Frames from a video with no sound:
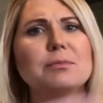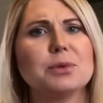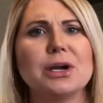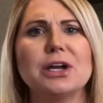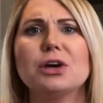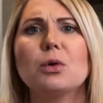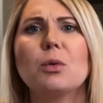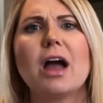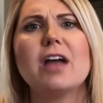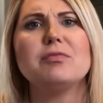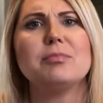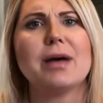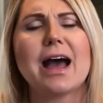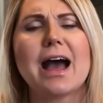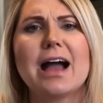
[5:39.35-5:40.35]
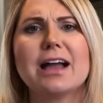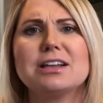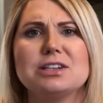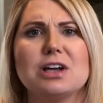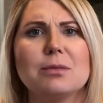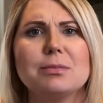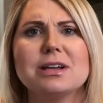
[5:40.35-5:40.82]
bring your wife back,
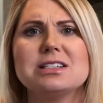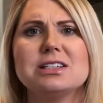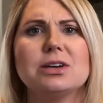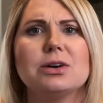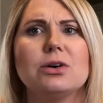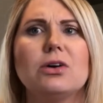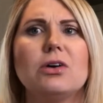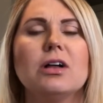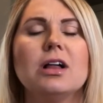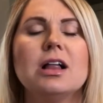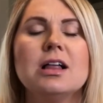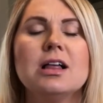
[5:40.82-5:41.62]
not a big deal.